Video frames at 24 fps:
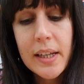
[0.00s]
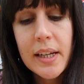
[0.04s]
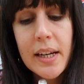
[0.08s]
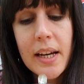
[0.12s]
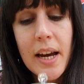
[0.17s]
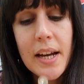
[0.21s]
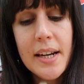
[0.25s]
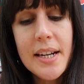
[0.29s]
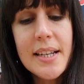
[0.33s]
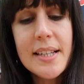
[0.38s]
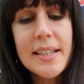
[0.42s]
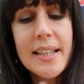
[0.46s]

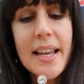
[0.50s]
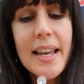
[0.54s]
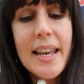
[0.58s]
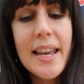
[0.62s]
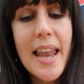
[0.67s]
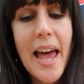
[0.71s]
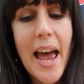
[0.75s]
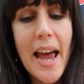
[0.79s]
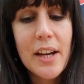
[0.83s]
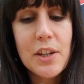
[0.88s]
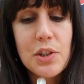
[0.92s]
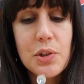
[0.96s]
And these
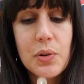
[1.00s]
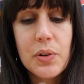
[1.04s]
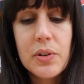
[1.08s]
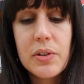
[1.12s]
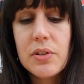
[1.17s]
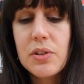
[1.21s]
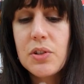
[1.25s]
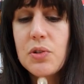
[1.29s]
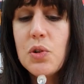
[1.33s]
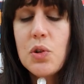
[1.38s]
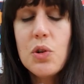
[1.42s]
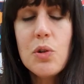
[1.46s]

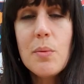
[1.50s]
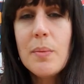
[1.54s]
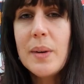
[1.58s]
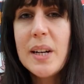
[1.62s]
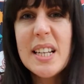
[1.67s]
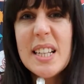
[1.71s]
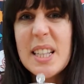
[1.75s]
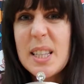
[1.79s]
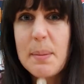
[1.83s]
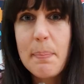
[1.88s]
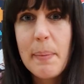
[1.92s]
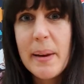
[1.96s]
electrons normally
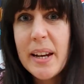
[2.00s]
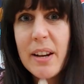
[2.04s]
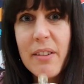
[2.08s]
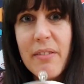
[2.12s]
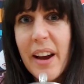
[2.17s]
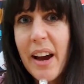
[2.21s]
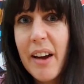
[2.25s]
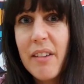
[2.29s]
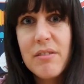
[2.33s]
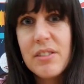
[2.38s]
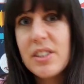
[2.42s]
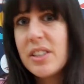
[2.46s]
spin
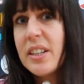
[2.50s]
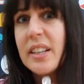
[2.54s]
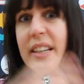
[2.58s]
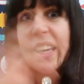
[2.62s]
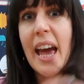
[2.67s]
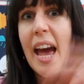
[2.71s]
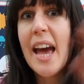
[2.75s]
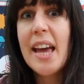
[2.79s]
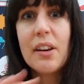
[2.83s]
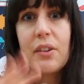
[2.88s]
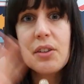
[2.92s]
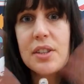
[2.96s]
around in a
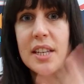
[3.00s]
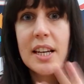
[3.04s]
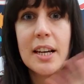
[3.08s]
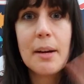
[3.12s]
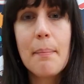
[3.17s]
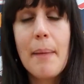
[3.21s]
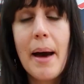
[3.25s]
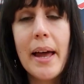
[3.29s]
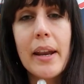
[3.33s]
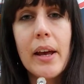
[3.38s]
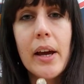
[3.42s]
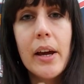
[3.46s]
chaotic
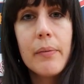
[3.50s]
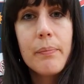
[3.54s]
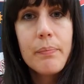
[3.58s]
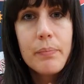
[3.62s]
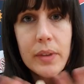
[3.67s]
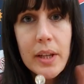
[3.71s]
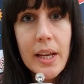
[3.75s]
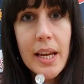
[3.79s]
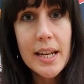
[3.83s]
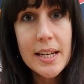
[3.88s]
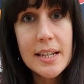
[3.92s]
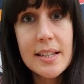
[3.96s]
manner
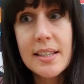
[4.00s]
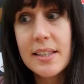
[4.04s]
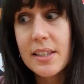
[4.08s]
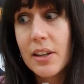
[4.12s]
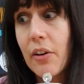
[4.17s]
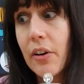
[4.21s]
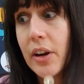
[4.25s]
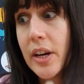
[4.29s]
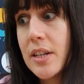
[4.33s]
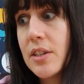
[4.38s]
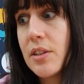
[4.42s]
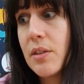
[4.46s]

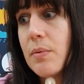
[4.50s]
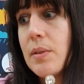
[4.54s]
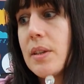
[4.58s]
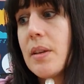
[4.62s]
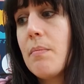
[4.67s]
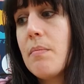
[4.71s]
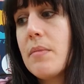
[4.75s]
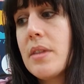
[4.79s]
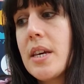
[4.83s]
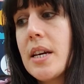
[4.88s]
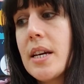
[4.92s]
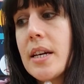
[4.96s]
inside of
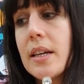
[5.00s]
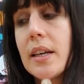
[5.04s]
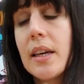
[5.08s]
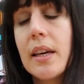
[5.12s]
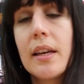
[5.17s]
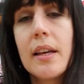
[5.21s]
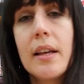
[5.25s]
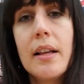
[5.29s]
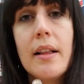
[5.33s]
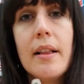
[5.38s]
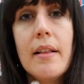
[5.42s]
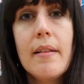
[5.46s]
something
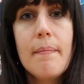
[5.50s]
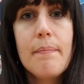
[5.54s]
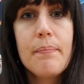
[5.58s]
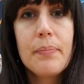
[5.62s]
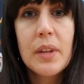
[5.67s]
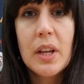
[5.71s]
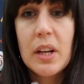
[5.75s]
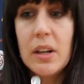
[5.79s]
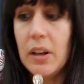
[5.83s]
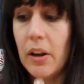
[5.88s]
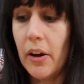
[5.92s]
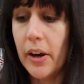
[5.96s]

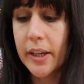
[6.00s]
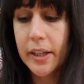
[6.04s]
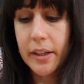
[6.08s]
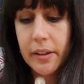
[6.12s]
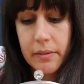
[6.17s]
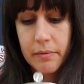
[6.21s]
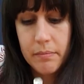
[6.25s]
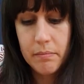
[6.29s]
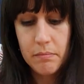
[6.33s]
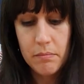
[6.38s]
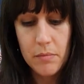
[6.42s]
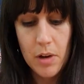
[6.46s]
like
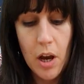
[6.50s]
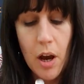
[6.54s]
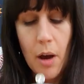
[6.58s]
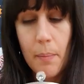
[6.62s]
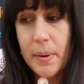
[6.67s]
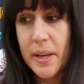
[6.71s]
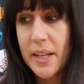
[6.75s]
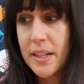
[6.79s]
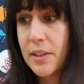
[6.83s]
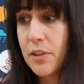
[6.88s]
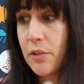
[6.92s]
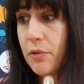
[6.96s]
a
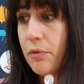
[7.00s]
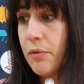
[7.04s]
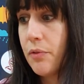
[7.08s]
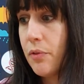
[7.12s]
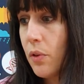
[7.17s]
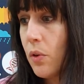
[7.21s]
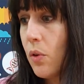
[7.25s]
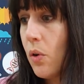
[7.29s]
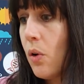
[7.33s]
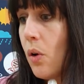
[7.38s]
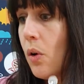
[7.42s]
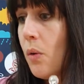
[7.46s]
piece of
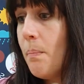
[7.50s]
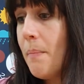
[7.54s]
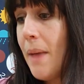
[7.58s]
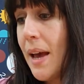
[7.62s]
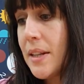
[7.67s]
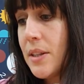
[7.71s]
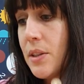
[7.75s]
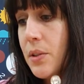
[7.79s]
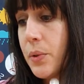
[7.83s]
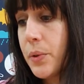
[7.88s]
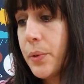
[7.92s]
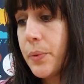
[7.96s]

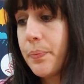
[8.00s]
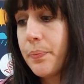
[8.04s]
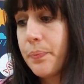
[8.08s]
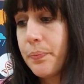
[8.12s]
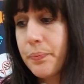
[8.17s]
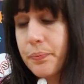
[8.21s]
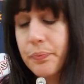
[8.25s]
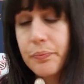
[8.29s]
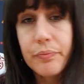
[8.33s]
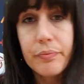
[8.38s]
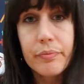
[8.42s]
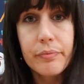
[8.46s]
metal.
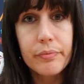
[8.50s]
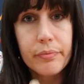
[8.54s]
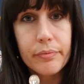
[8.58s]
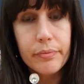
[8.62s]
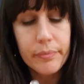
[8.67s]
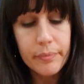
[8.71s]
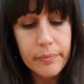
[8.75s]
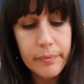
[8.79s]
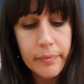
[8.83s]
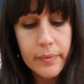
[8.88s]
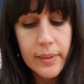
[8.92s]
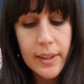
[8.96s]

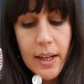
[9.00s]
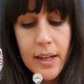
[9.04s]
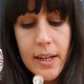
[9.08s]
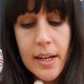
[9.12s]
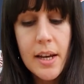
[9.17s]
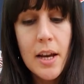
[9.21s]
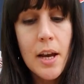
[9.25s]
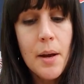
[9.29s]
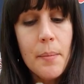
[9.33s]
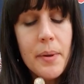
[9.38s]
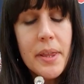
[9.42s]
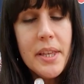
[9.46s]

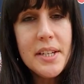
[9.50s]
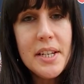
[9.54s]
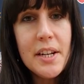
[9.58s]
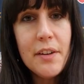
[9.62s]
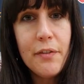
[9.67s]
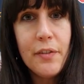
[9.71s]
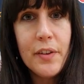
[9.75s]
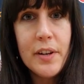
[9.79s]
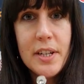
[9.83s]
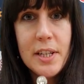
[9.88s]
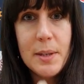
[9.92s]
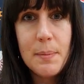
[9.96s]
But the difference